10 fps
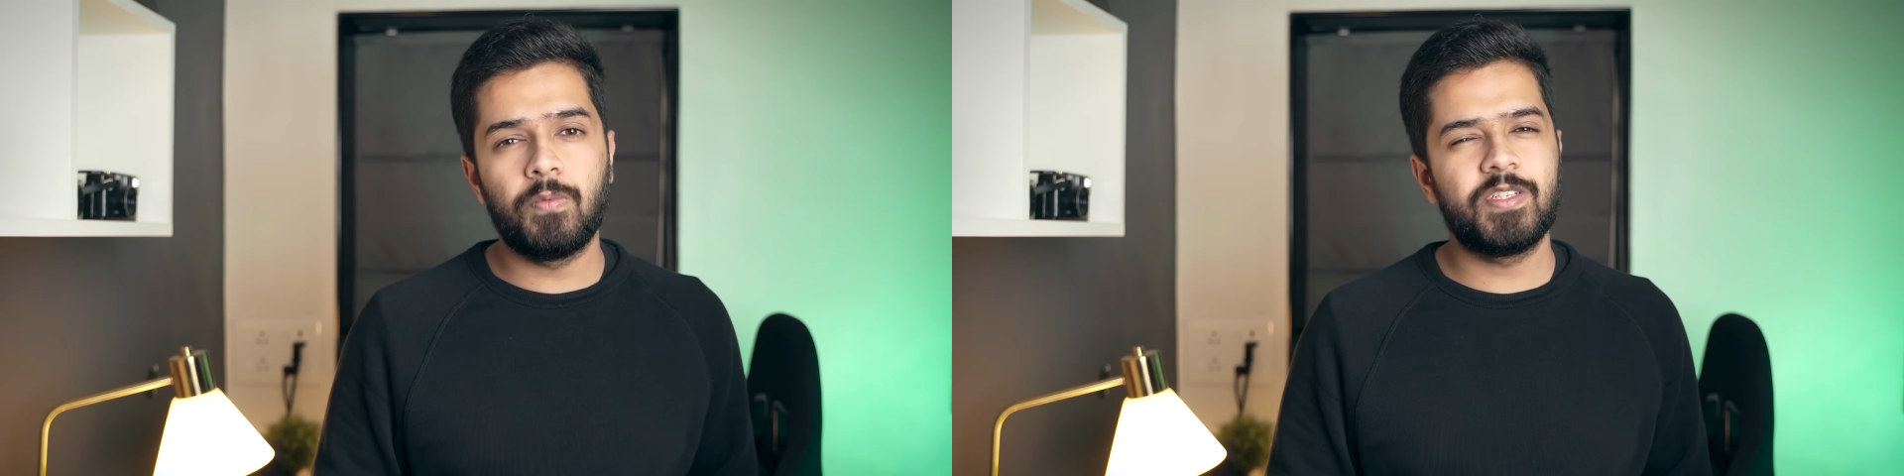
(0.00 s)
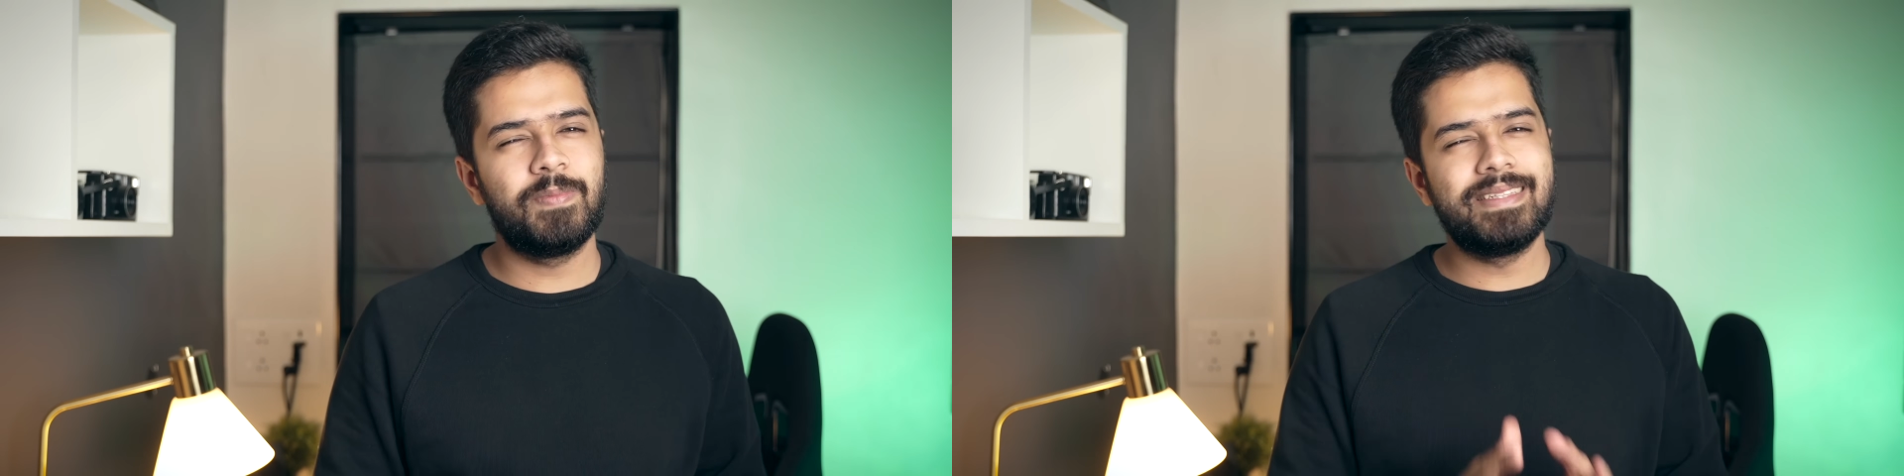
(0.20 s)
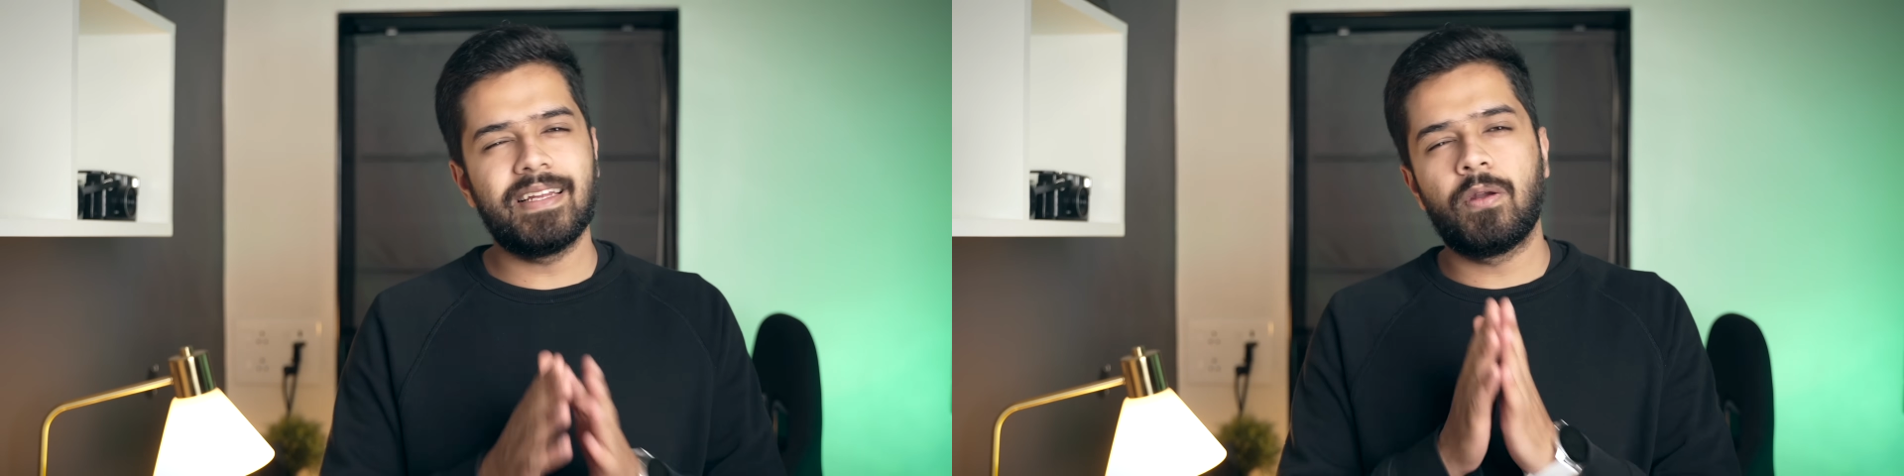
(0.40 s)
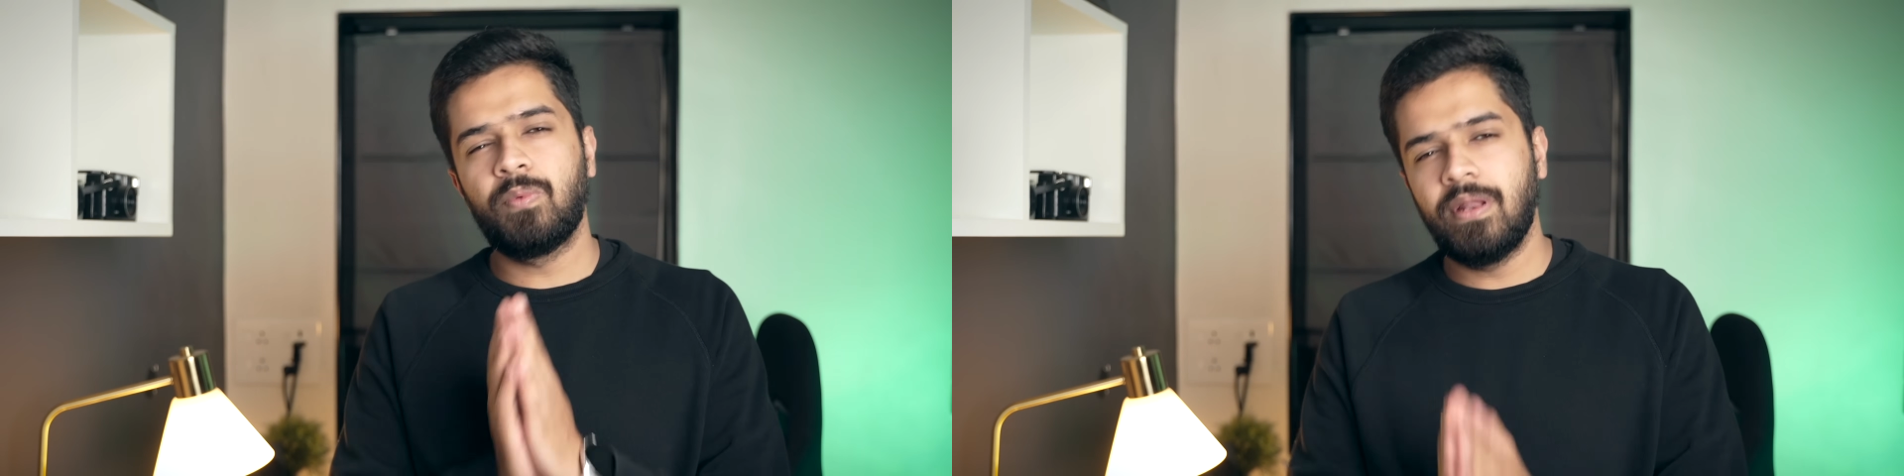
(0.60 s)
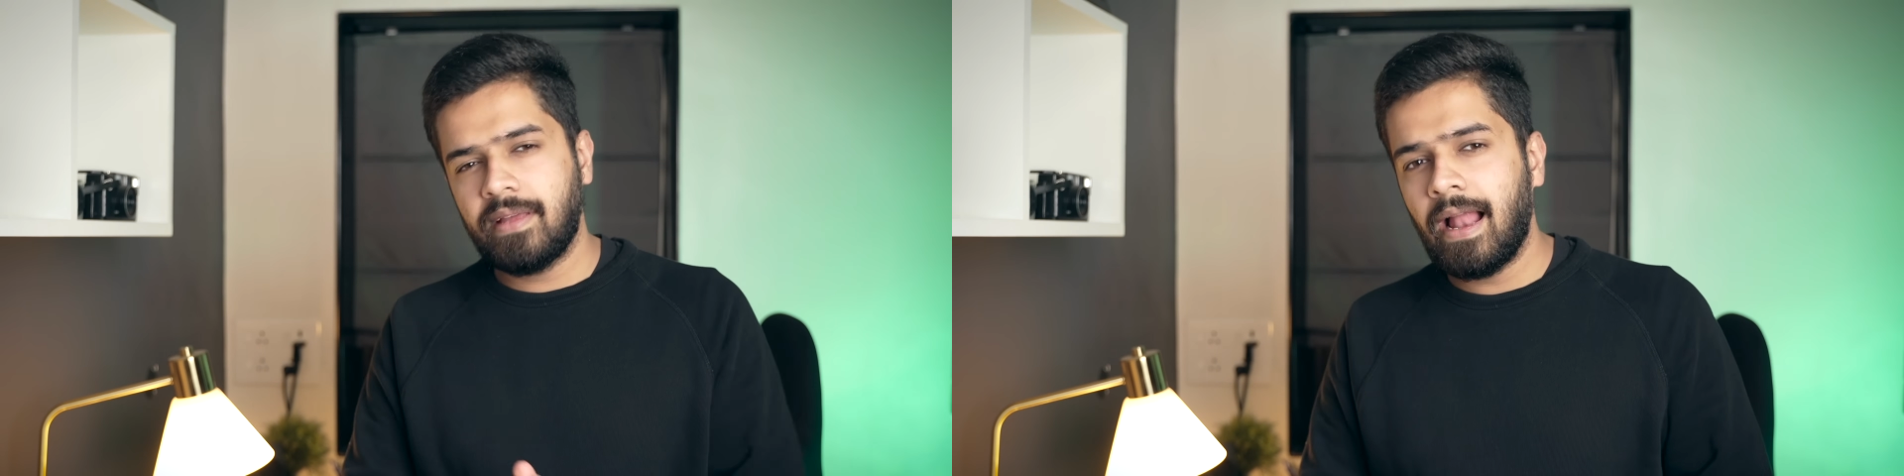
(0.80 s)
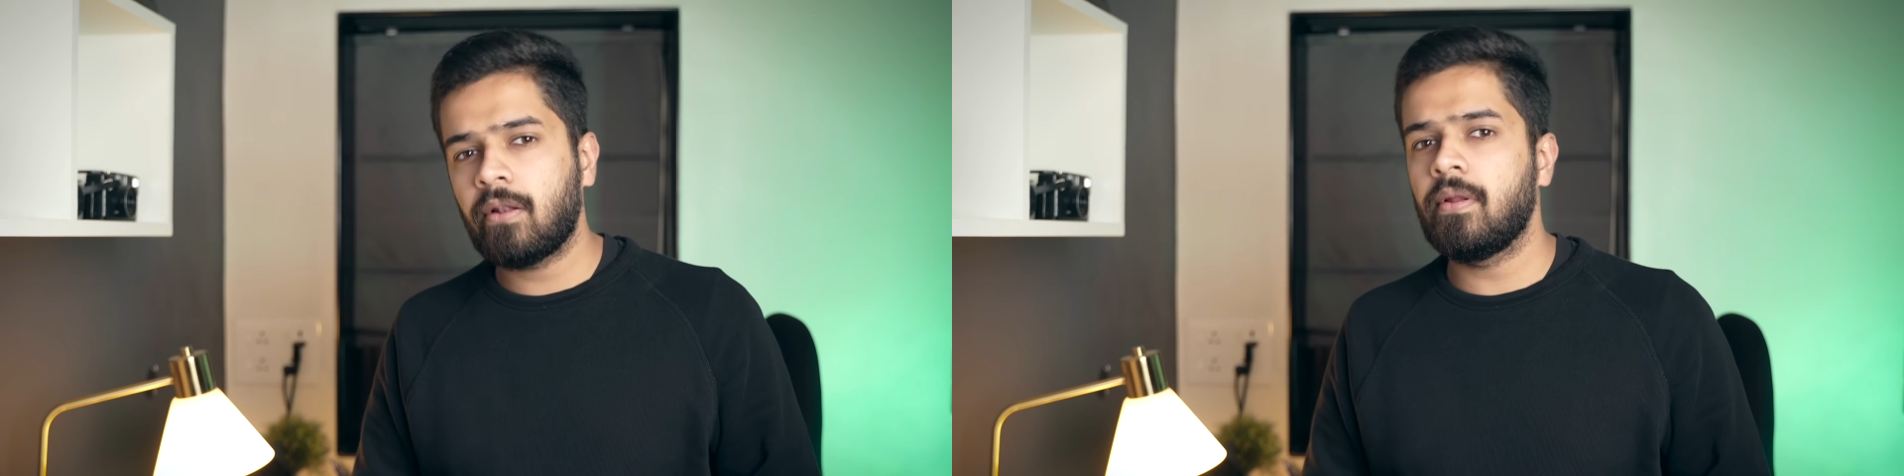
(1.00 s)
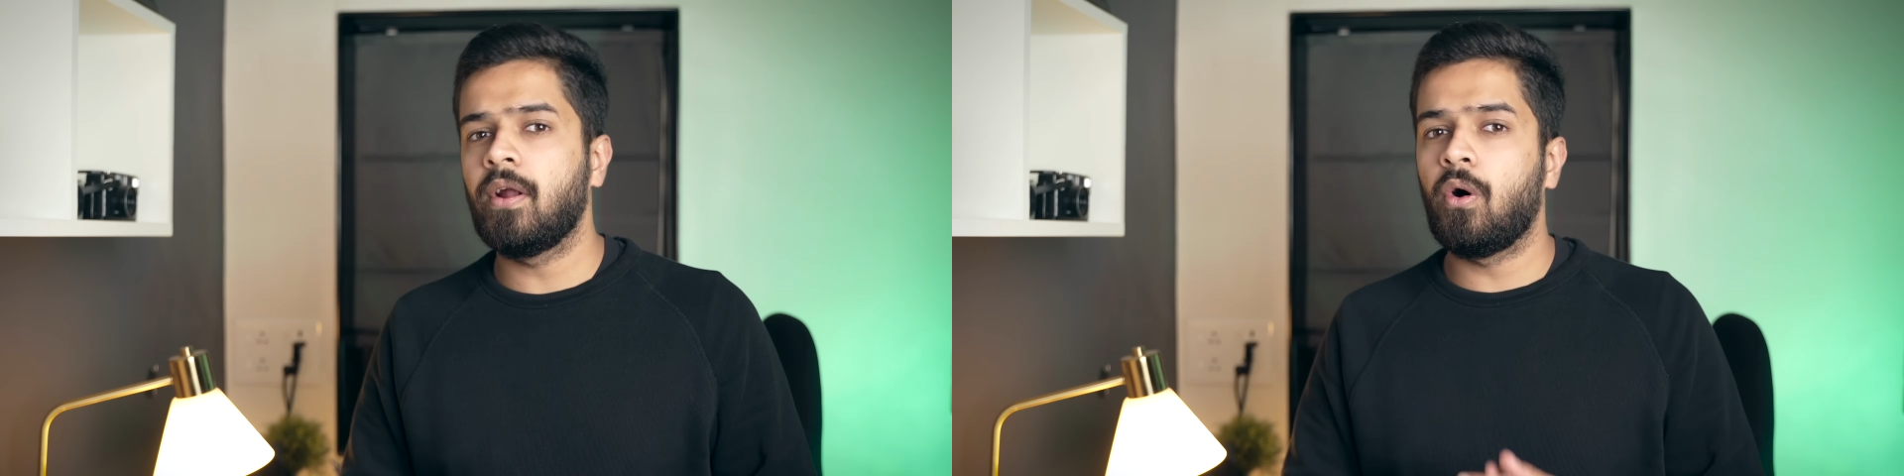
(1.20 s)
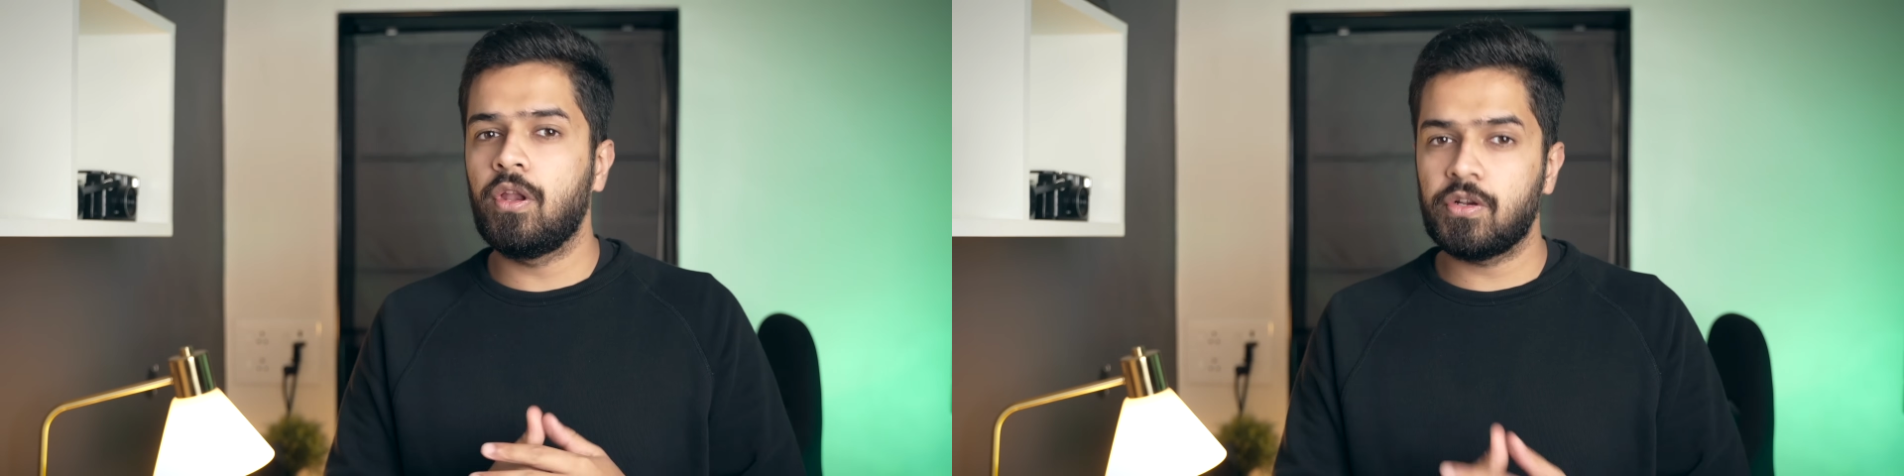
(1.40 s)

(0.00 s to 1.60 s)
which means it will calculate all your